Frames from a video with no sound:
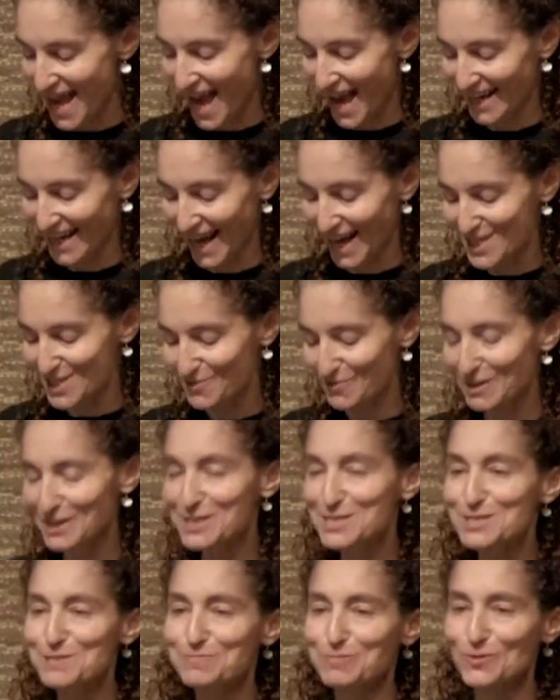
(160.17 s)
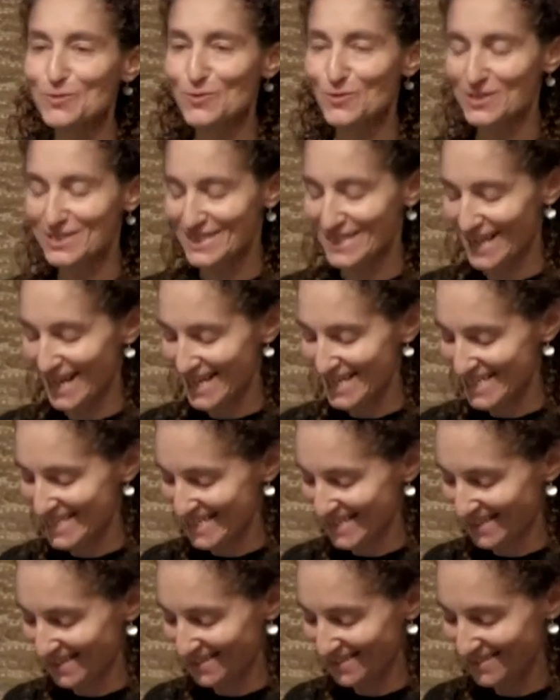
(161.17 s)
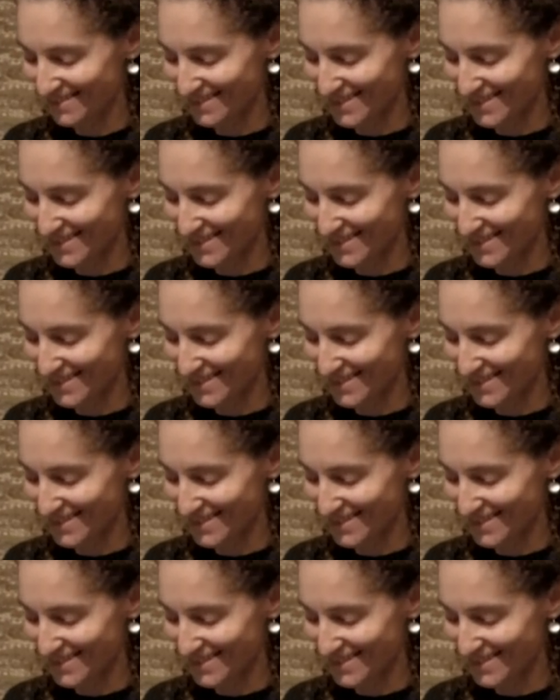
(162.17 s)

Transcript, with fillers: And as we explored the idea,